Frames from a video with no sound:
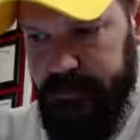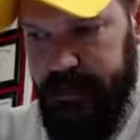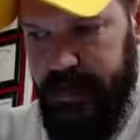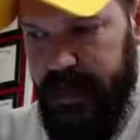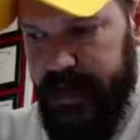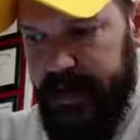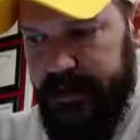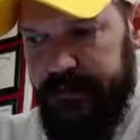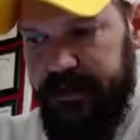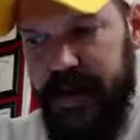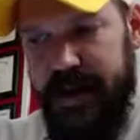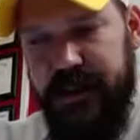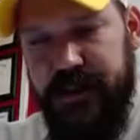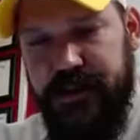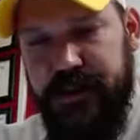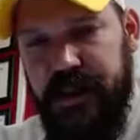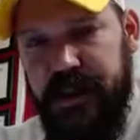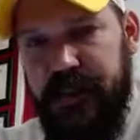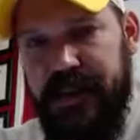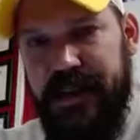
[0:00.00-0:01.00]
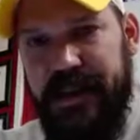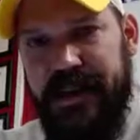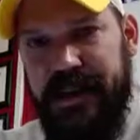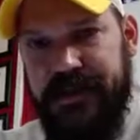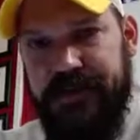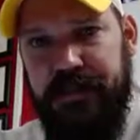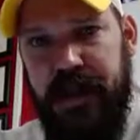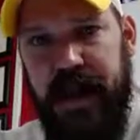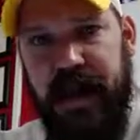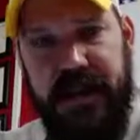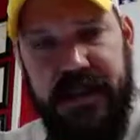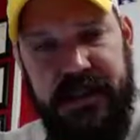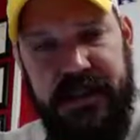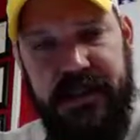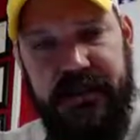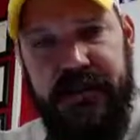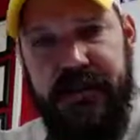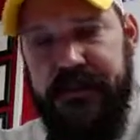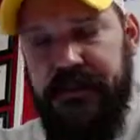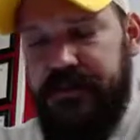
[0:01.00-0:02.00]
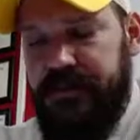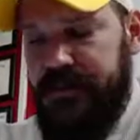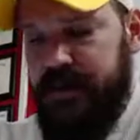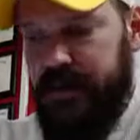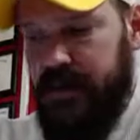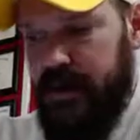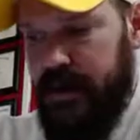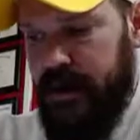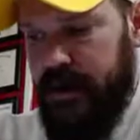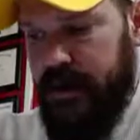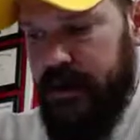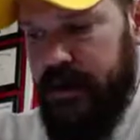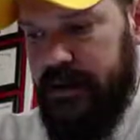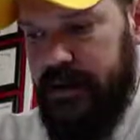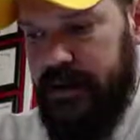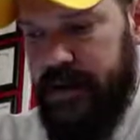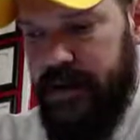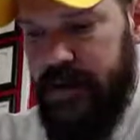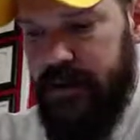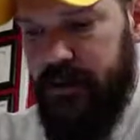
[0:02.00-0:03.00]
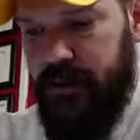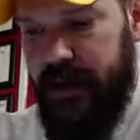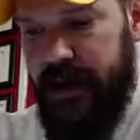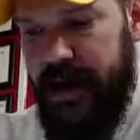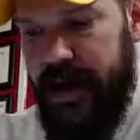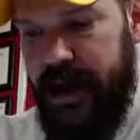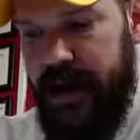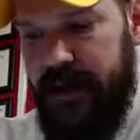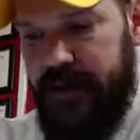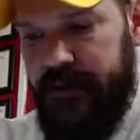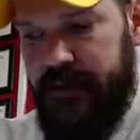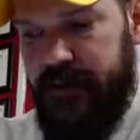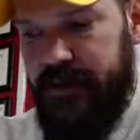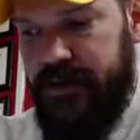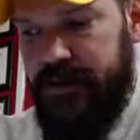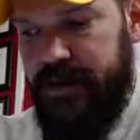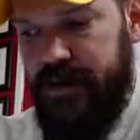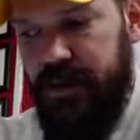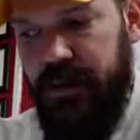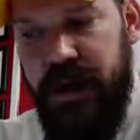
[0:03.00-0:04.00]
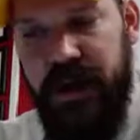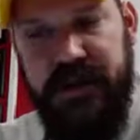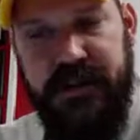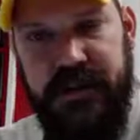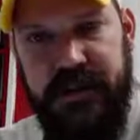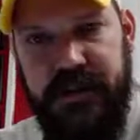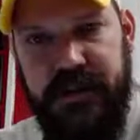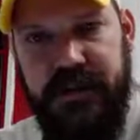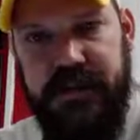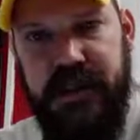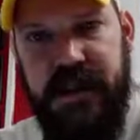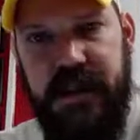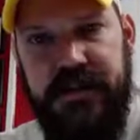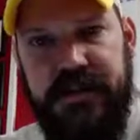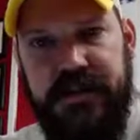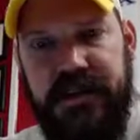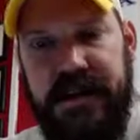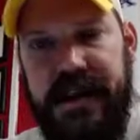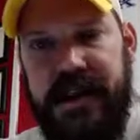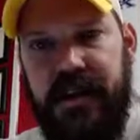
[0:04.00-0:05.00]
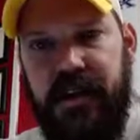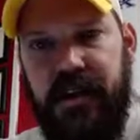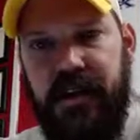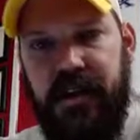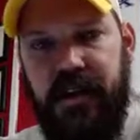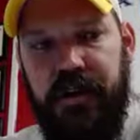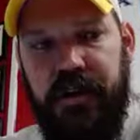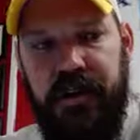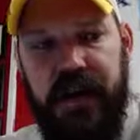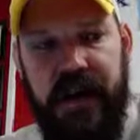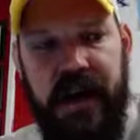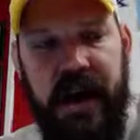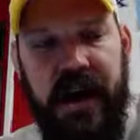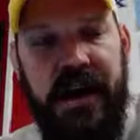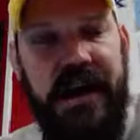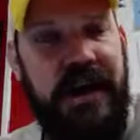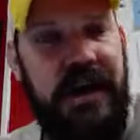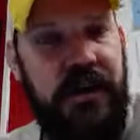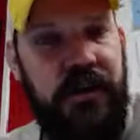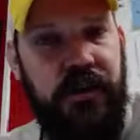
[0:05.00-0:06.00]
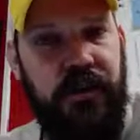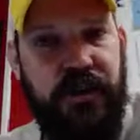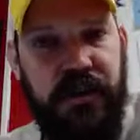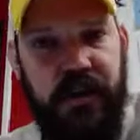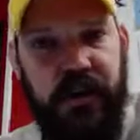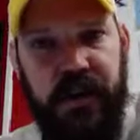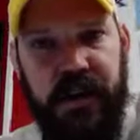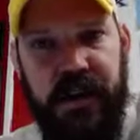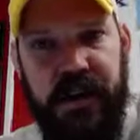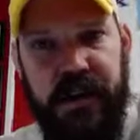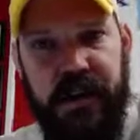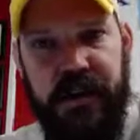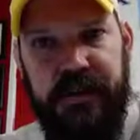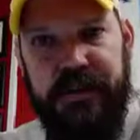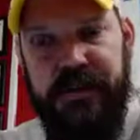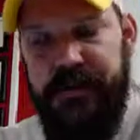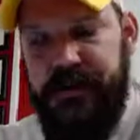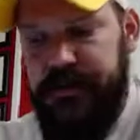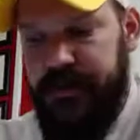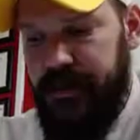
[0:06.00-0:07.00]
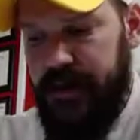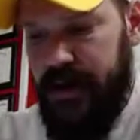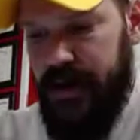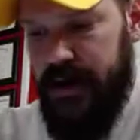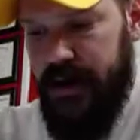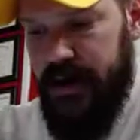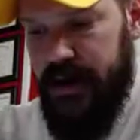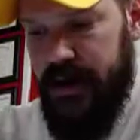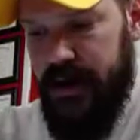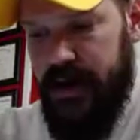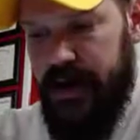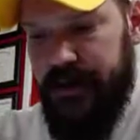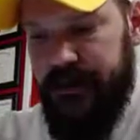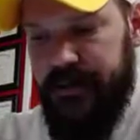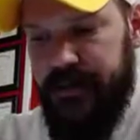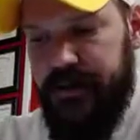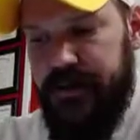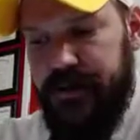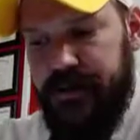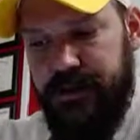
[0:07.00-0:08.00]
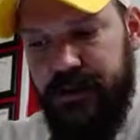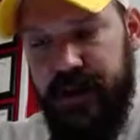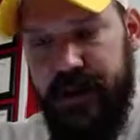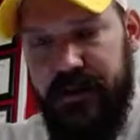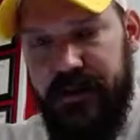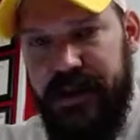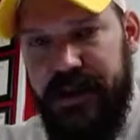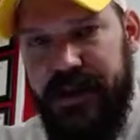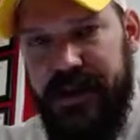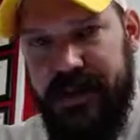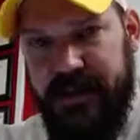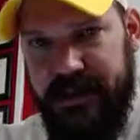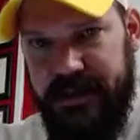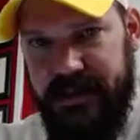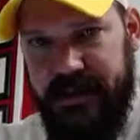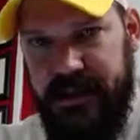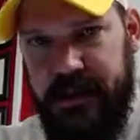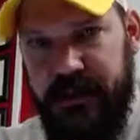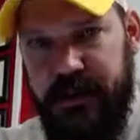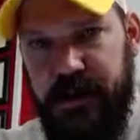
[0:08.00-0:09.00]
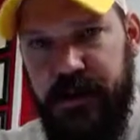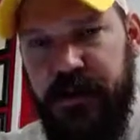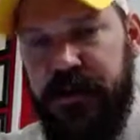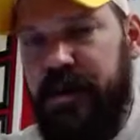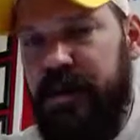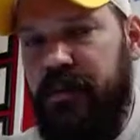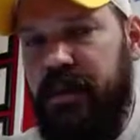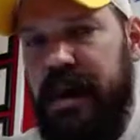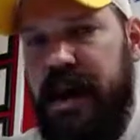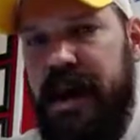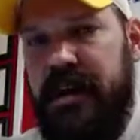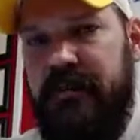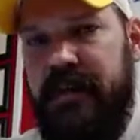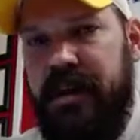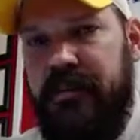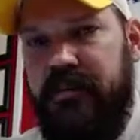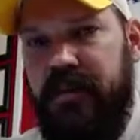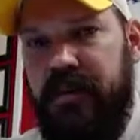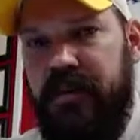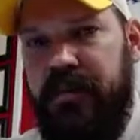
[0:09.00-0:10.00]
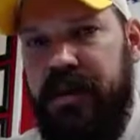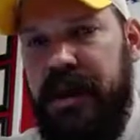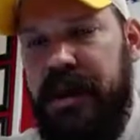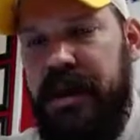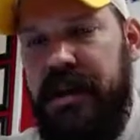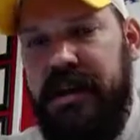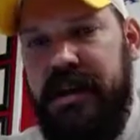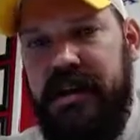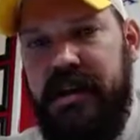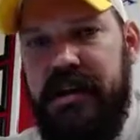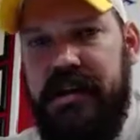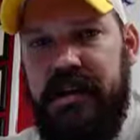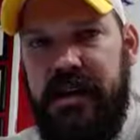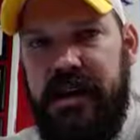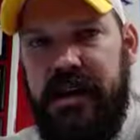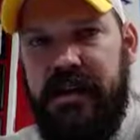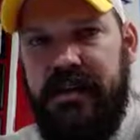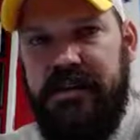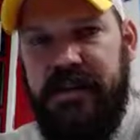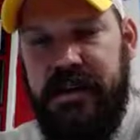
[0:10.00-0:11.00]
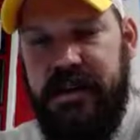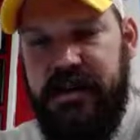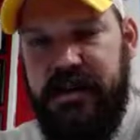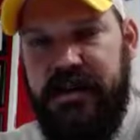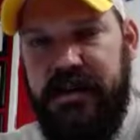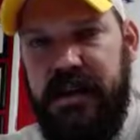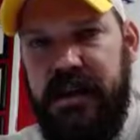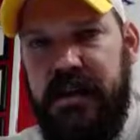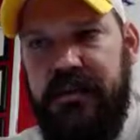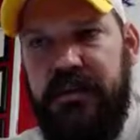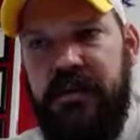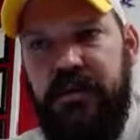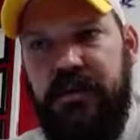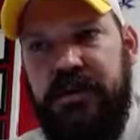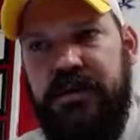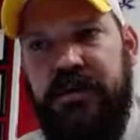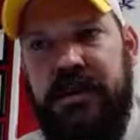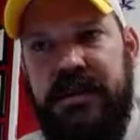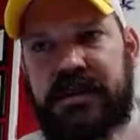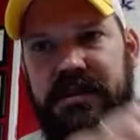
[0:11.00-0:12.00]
If that discriminant is positive, then we have two x-intercepts that are not equal to one another. If the discriminant is 0, then we have a repeated x-intercept, which means